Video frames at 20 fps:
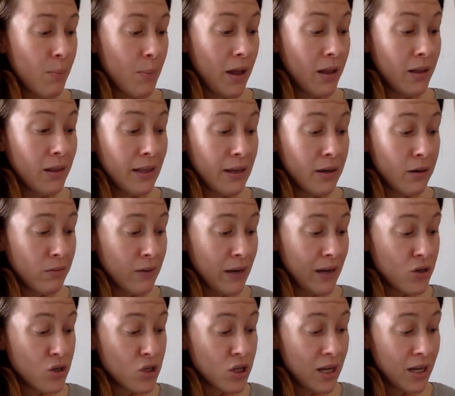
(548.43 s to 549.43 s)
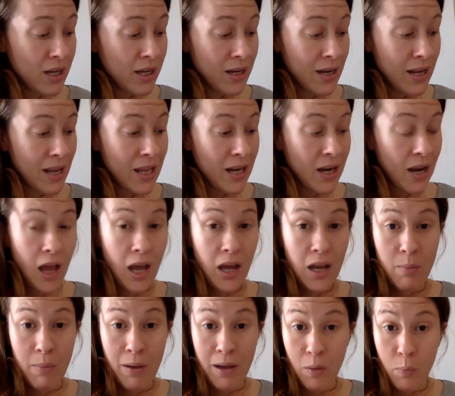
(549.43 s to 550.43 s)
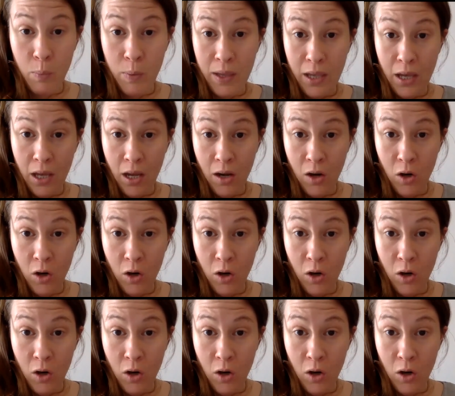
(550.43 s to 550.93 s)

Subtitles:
Alliteration and onomatopoeia